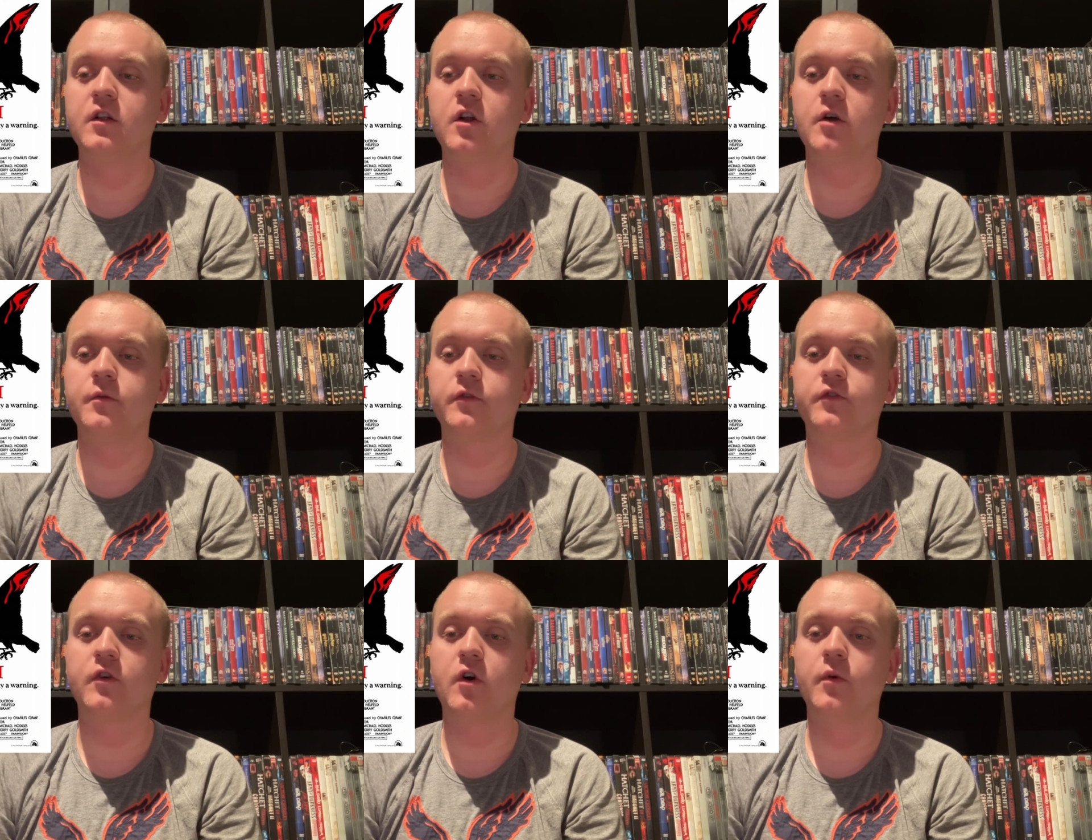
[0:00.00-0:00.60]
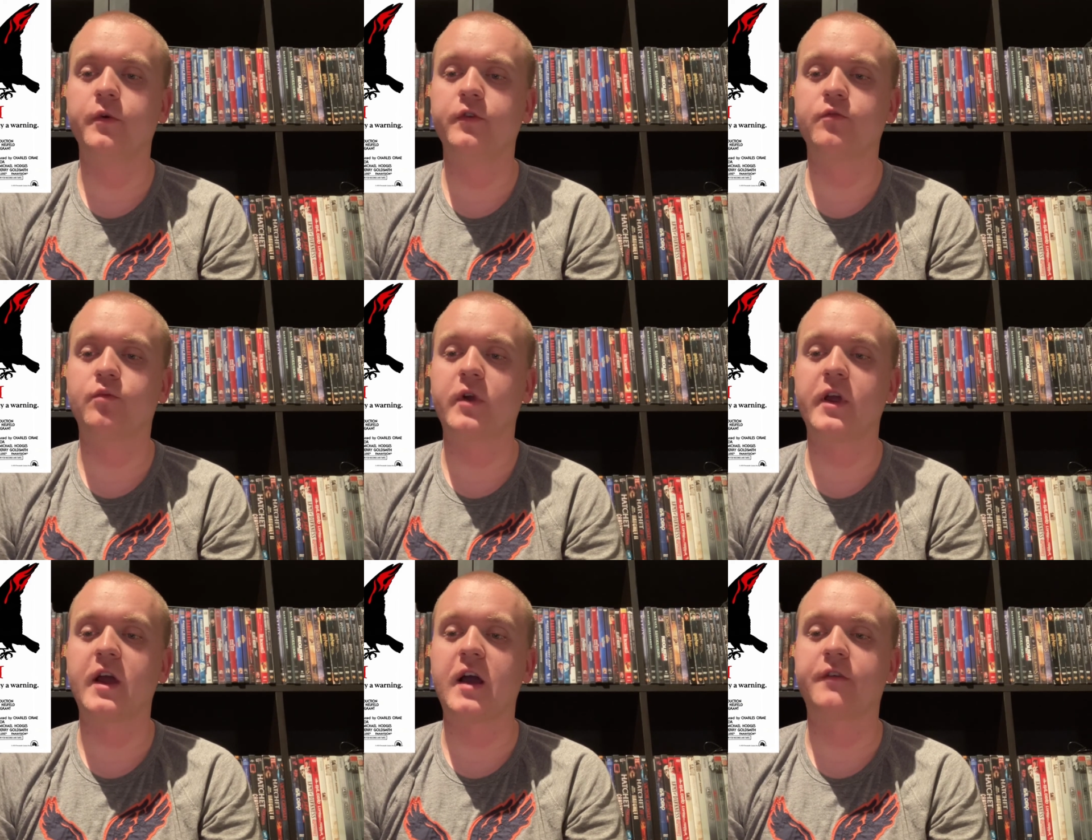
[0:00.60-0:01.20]
almost always
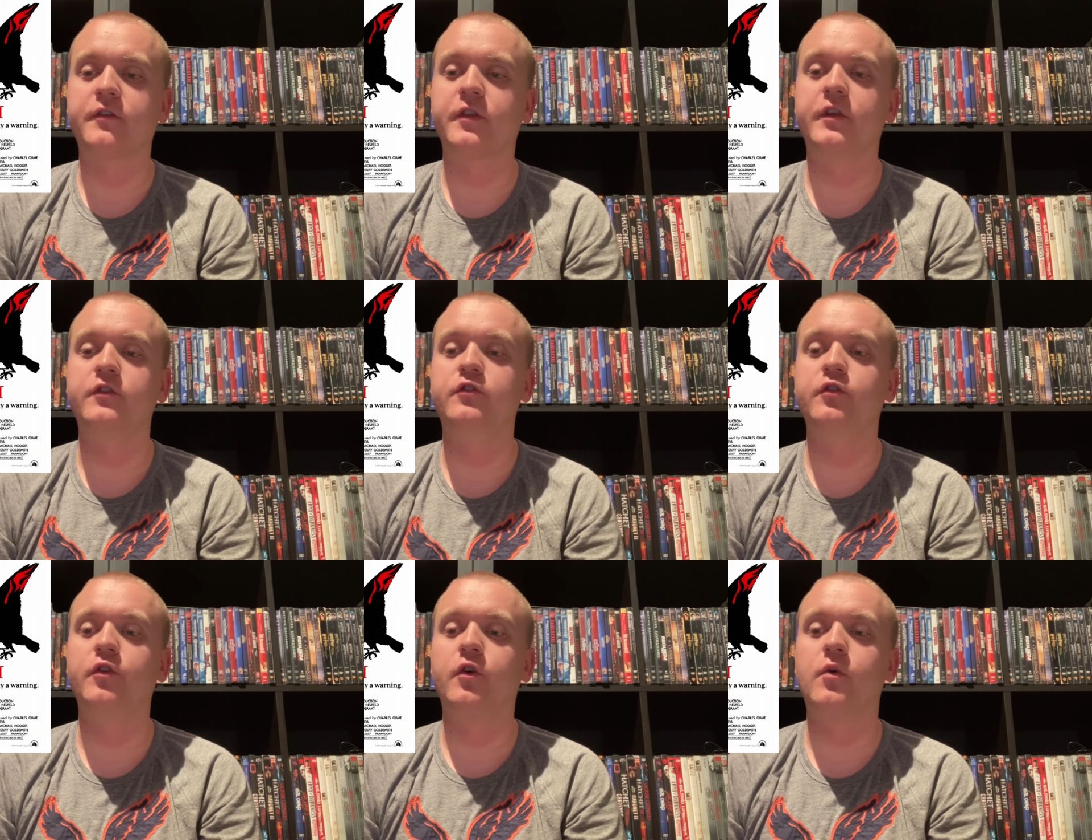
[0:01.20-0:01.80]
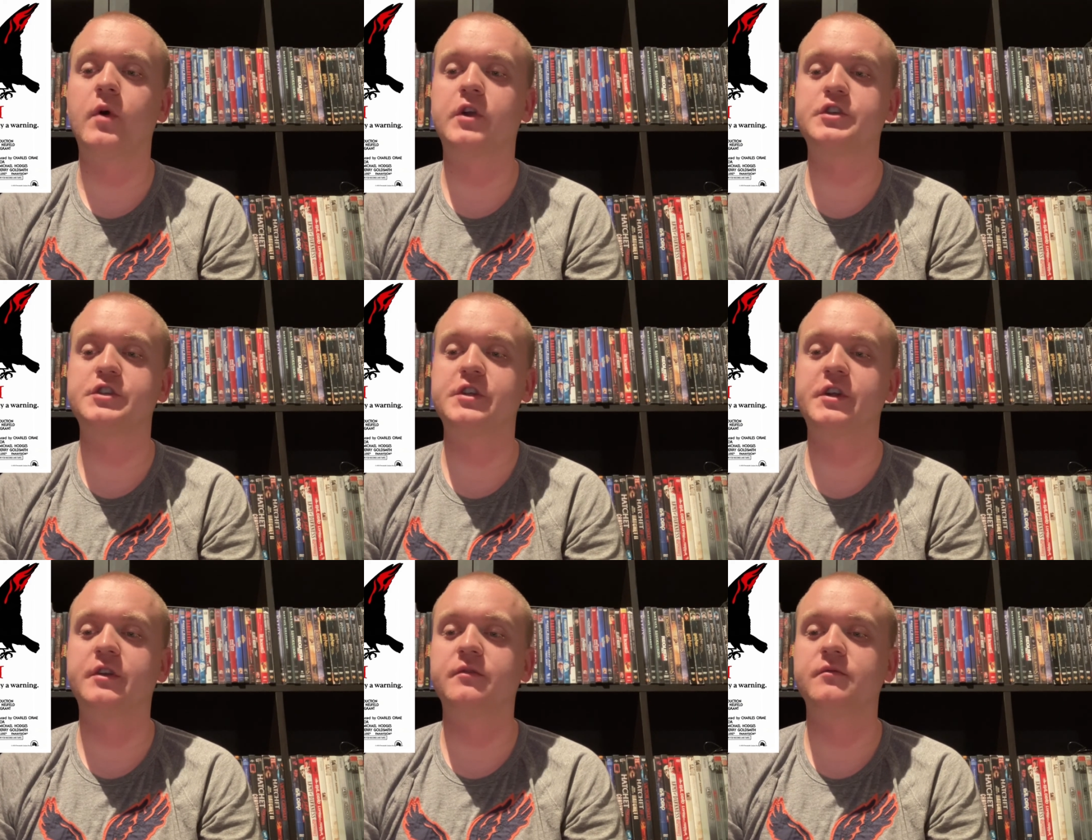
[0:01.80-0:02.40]
right after they do the
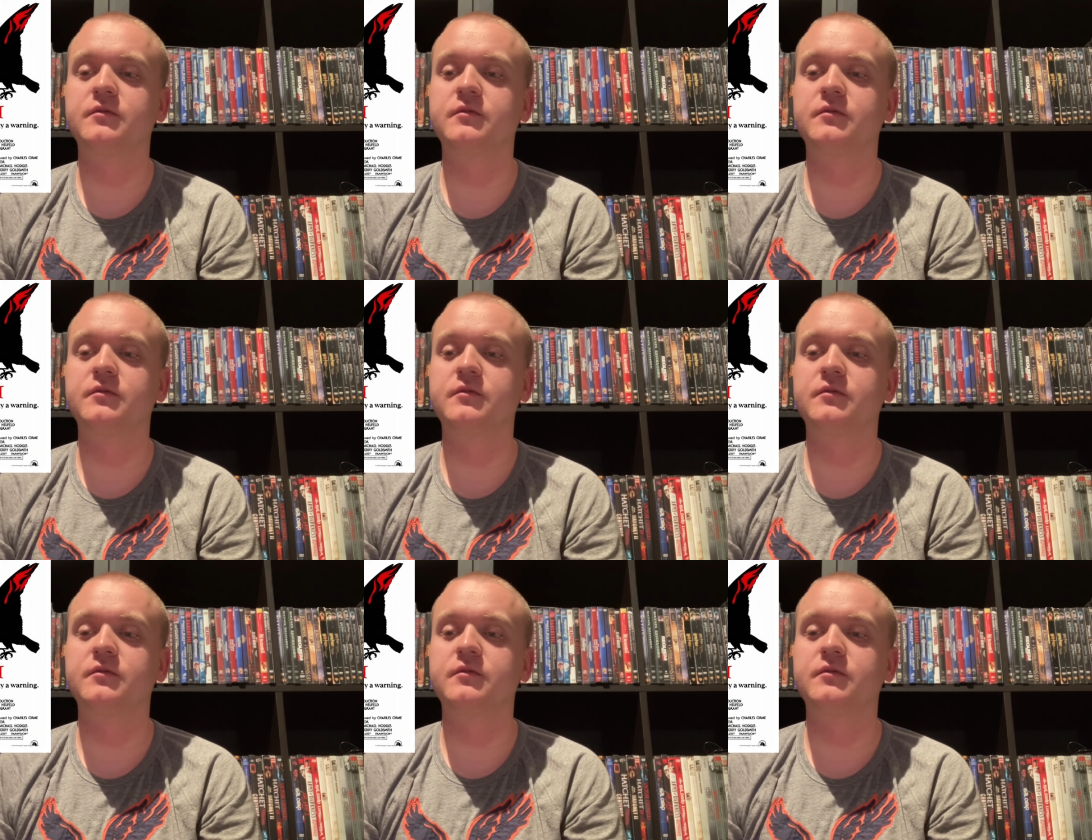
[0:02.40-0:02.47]
questioning.